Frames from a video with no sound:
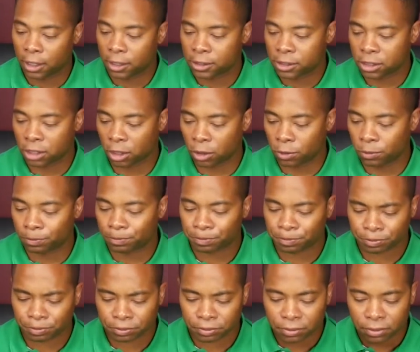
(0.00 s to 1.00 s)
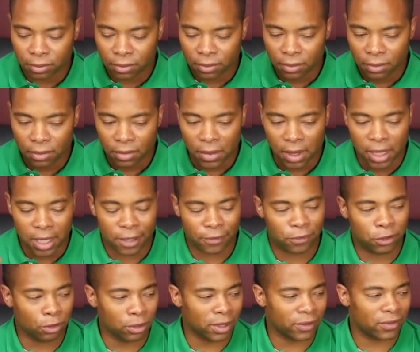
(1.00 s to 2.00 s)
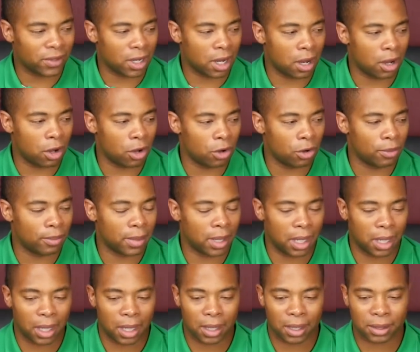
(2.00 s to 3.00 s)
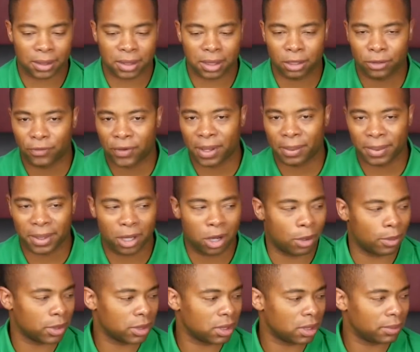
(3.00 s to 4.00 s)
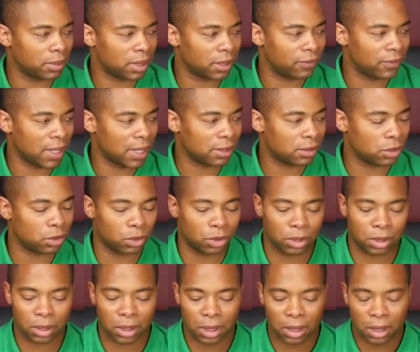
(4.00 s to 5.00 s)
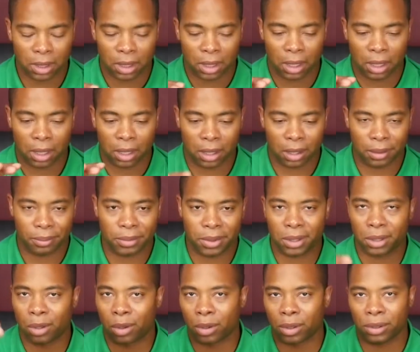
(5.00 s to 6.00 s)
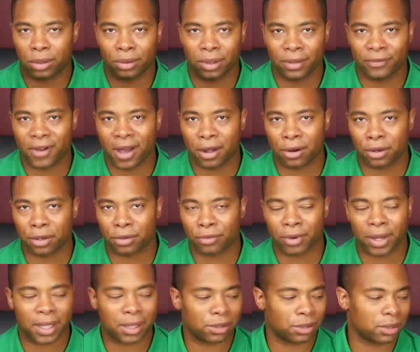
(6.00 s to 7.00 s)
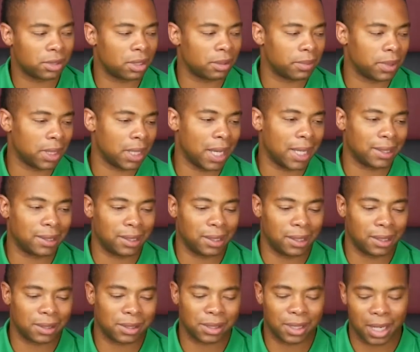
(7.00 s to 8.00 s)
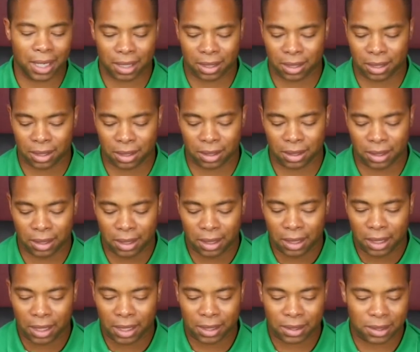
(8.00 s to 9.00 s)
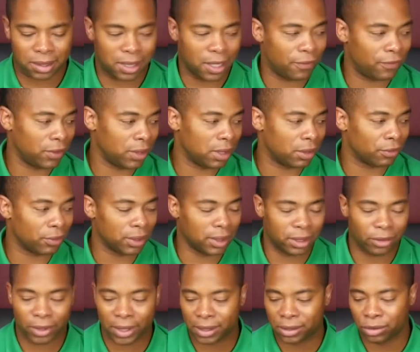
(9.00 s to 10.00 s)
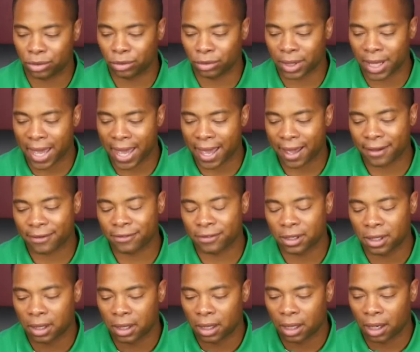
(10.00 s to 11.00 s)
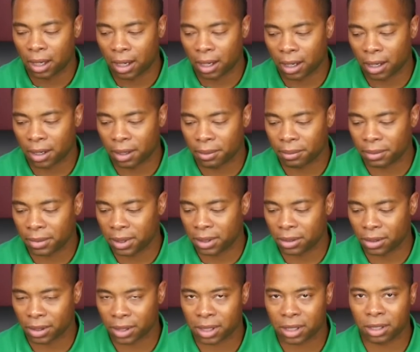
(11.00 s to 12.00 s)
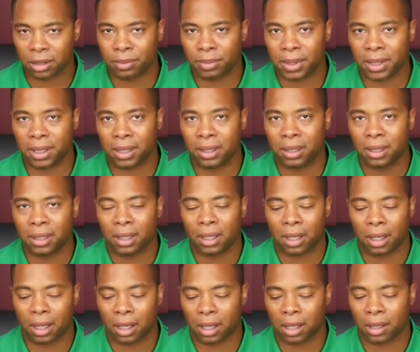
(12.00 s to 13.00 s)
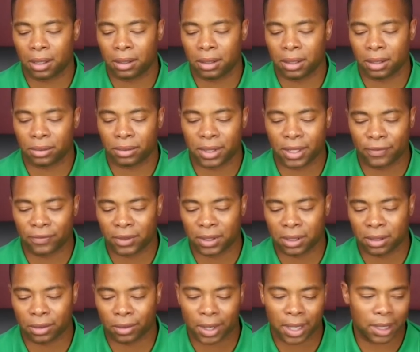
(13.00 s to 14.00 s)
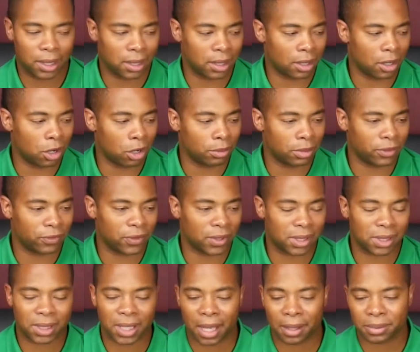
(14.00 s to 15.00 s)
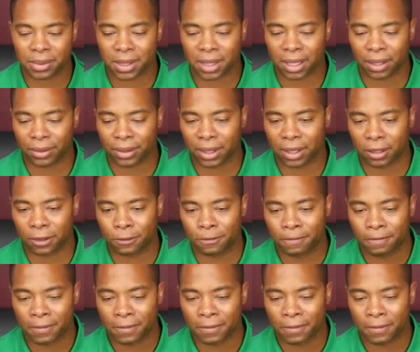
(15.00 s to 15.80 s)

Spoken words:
So, if you live in a home, single family home or something of that sort, or you live out on a ranch or something, I think a shotgun is definitely a really great tool to have. It could be, definitely great in a home defense type scenario.